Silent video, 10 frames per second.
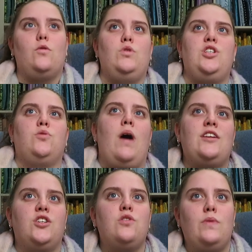which is why
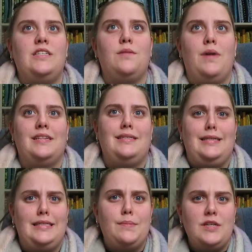during winter months it
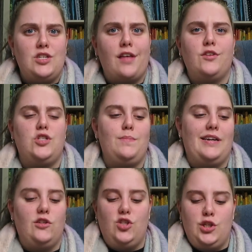is a bit challenging,
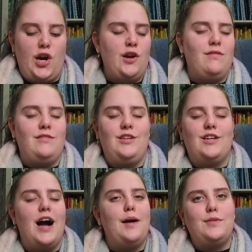because you
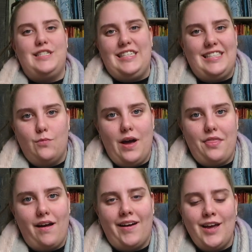can't predict the
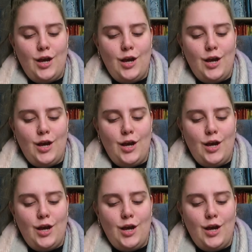weather,